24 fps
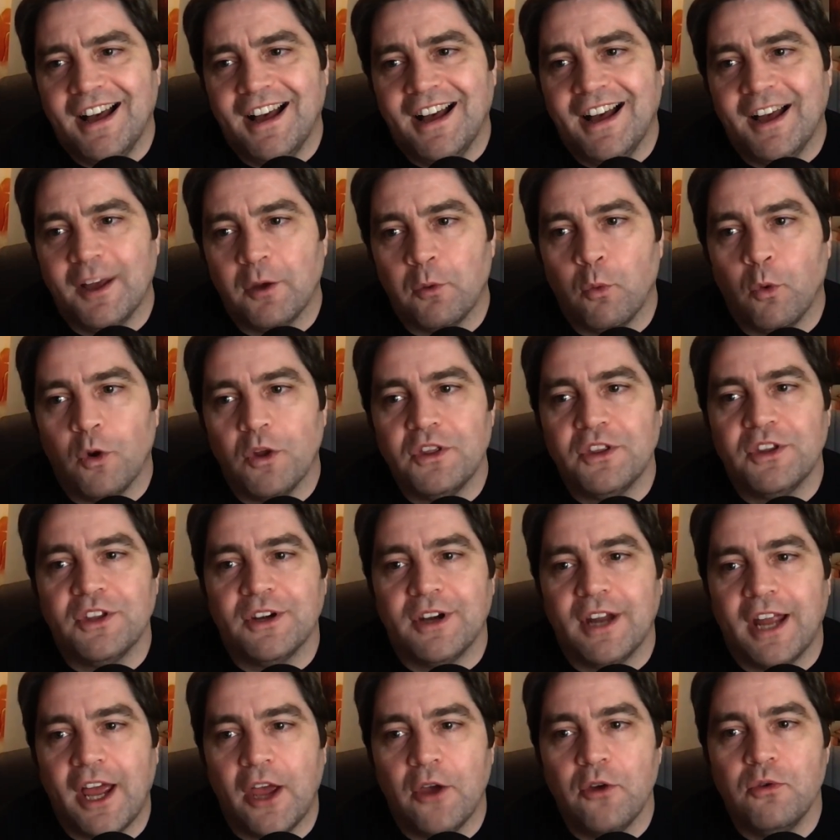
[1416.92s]
I wonder
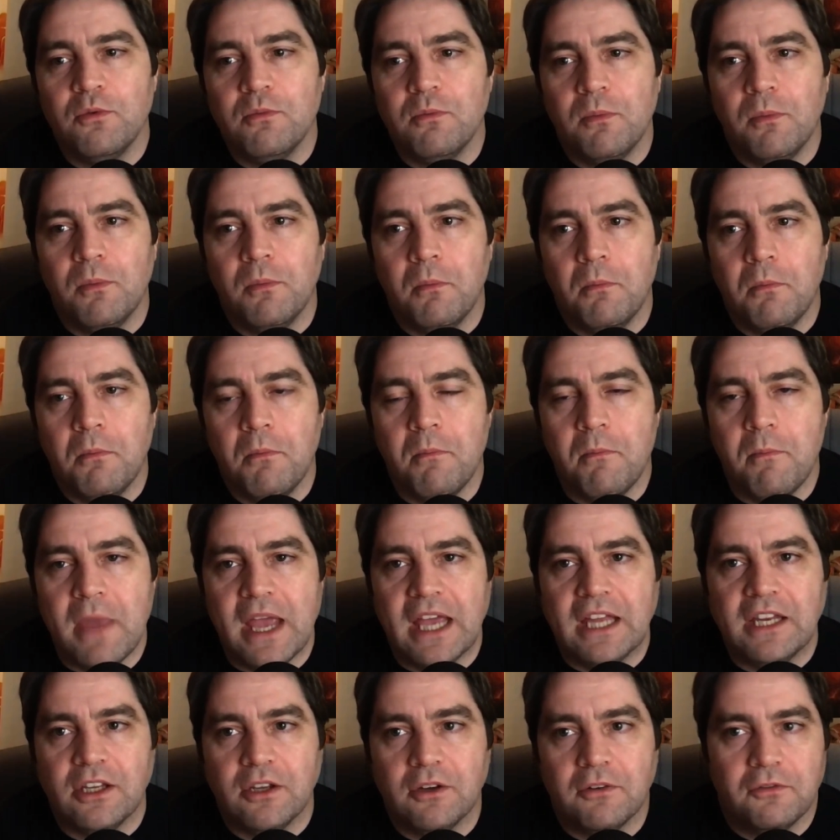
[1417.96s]
how
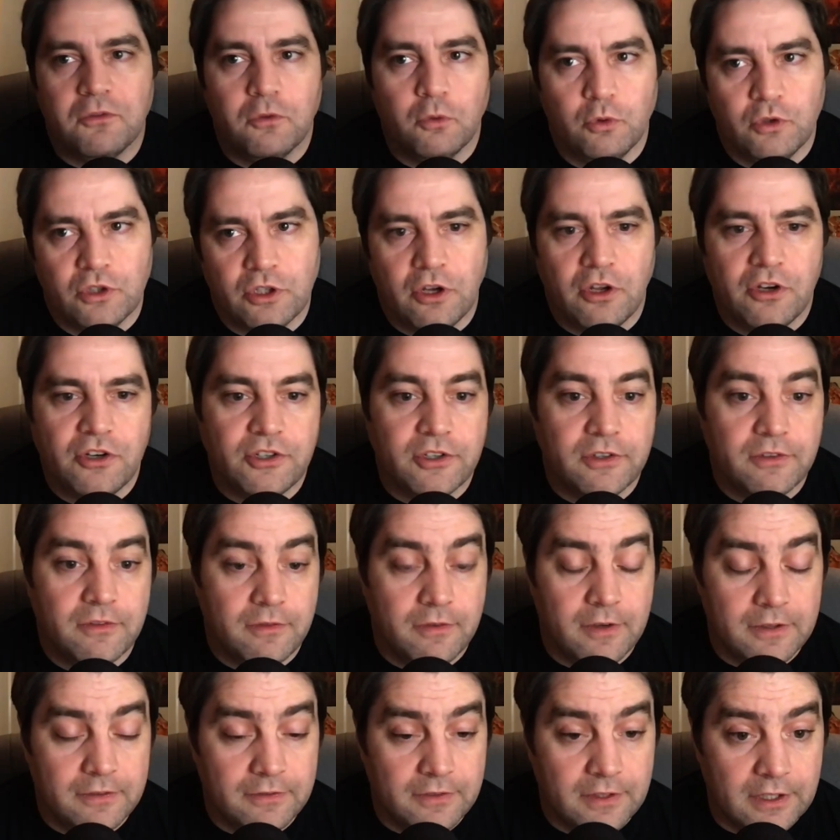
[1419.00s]
many of those
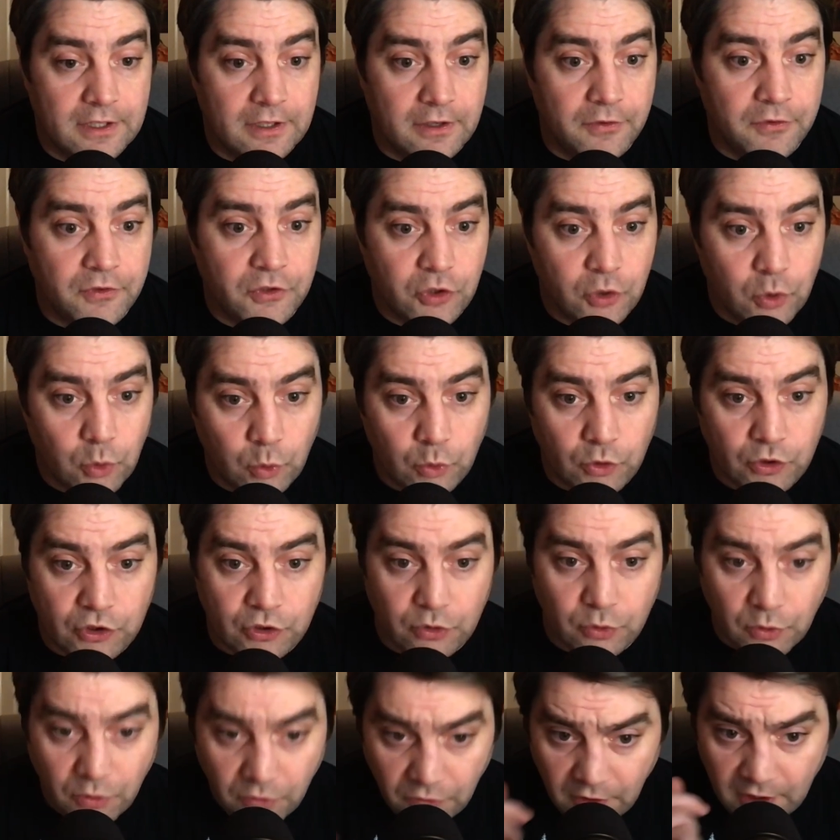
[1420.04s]
150 that have sold
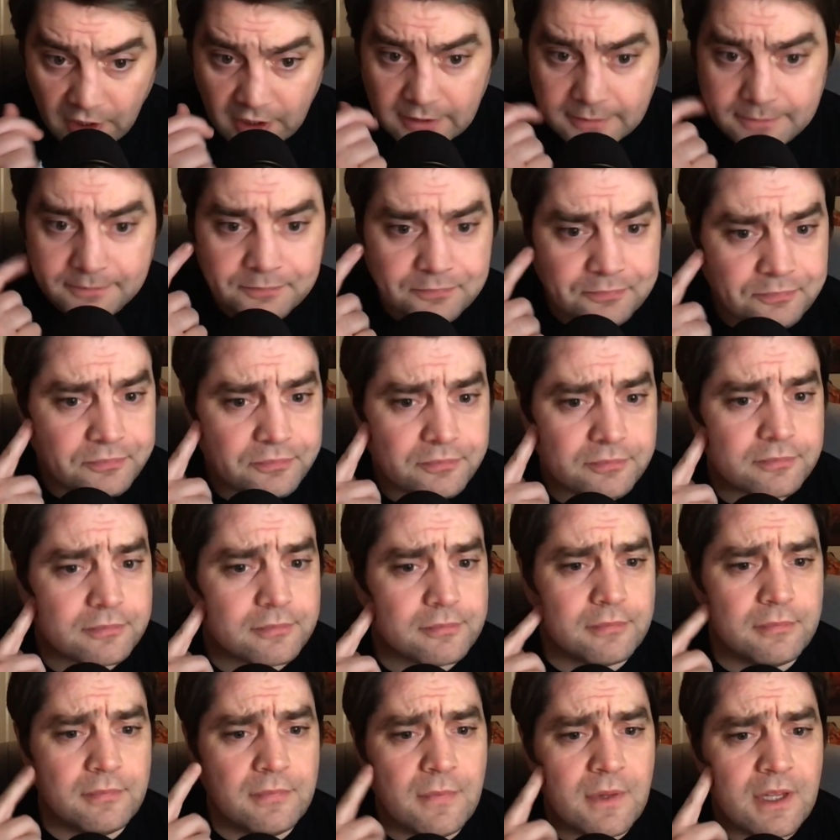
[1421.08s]
so far
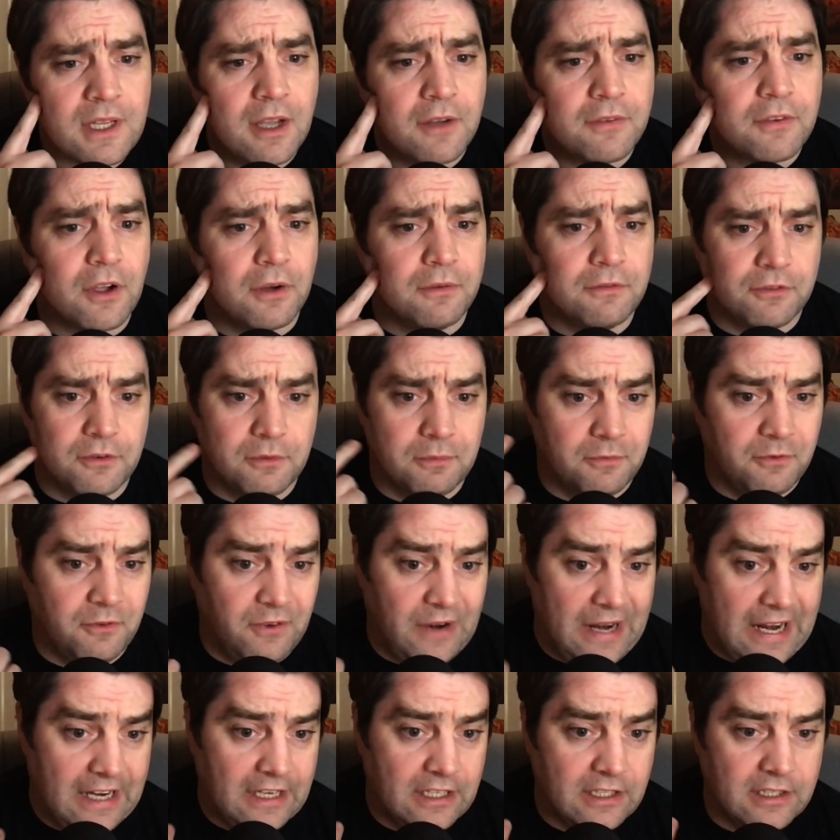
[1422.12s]
have come from
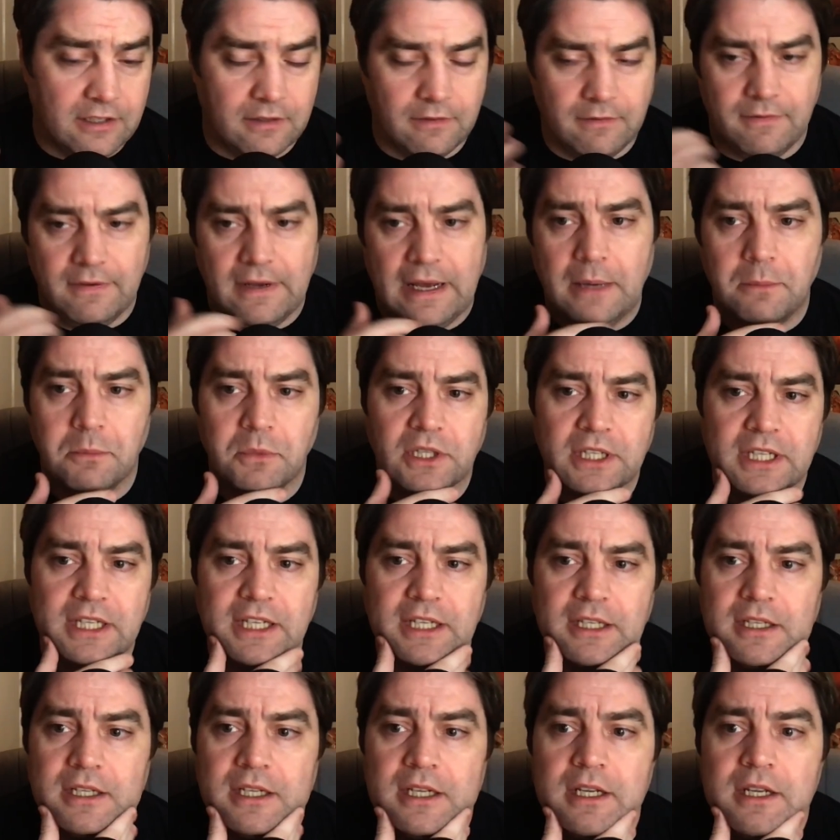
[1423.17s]
friends and family
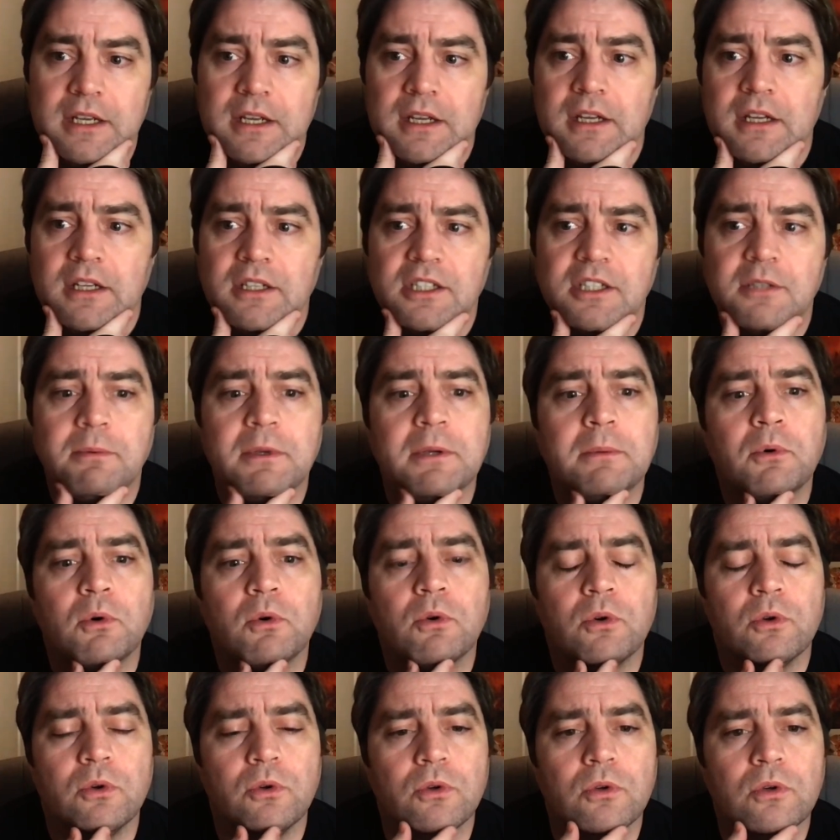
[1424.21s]
and just people
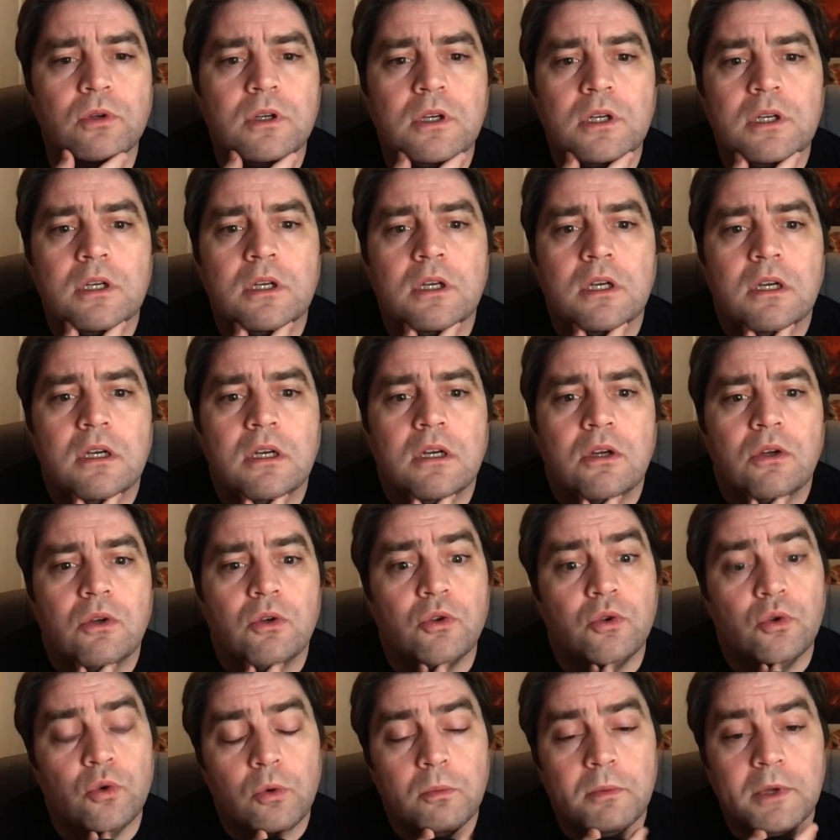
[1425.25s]
who
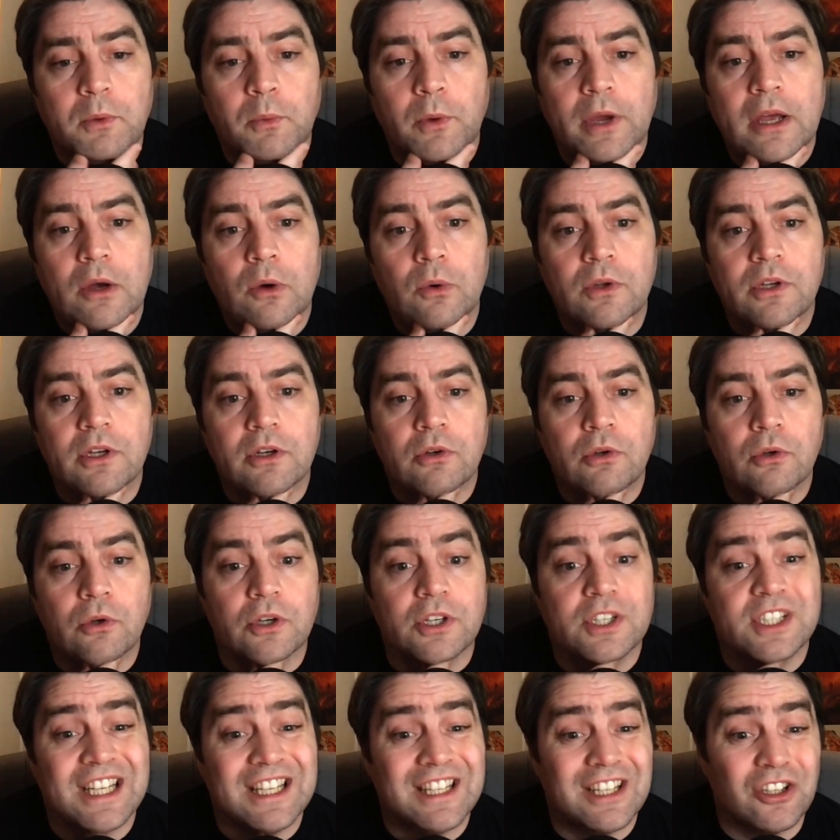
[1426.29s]
know me well and who are
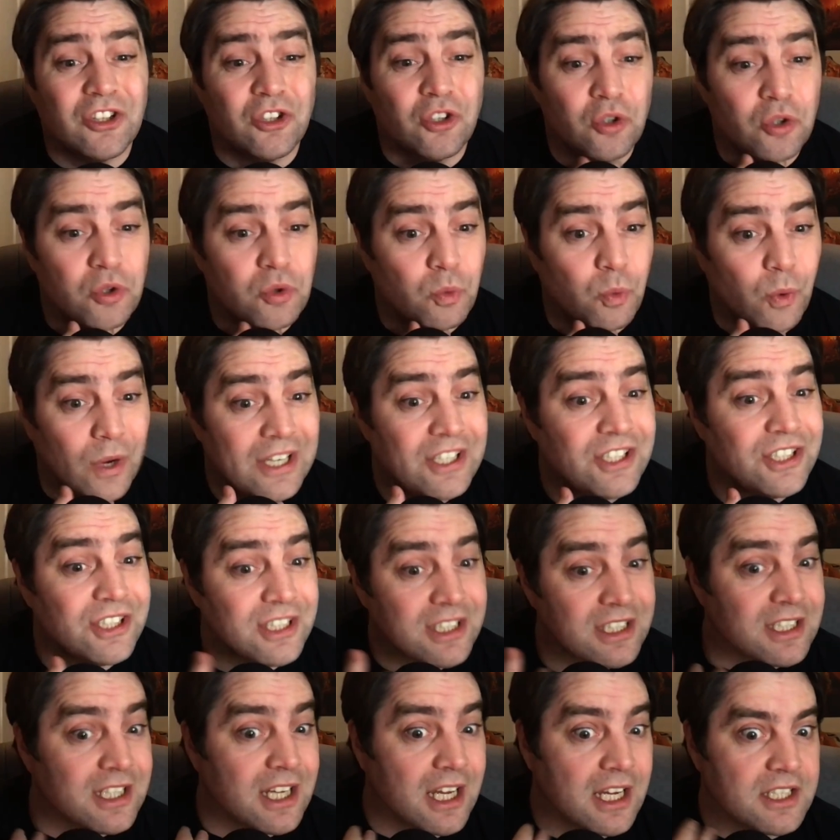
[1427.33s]
sending good
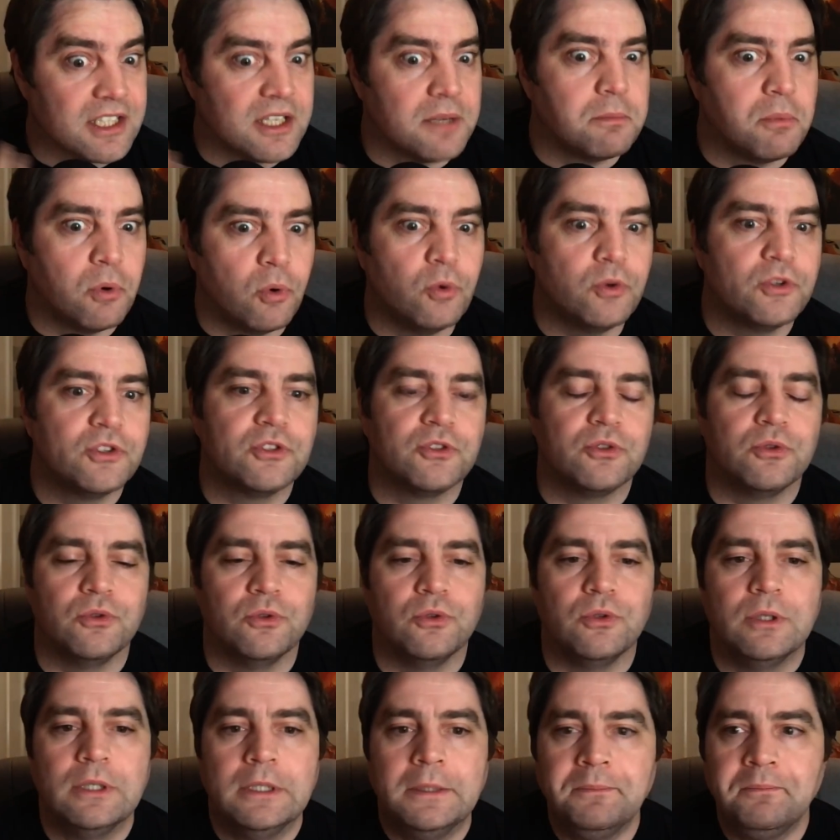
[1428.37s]
wishes, as opposed
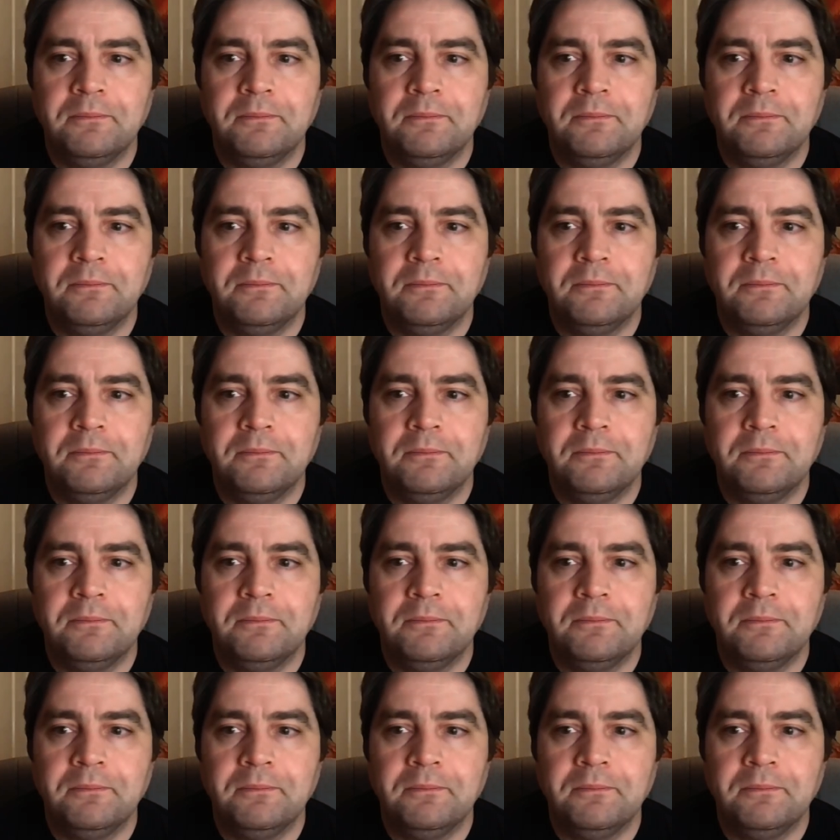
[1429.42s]
to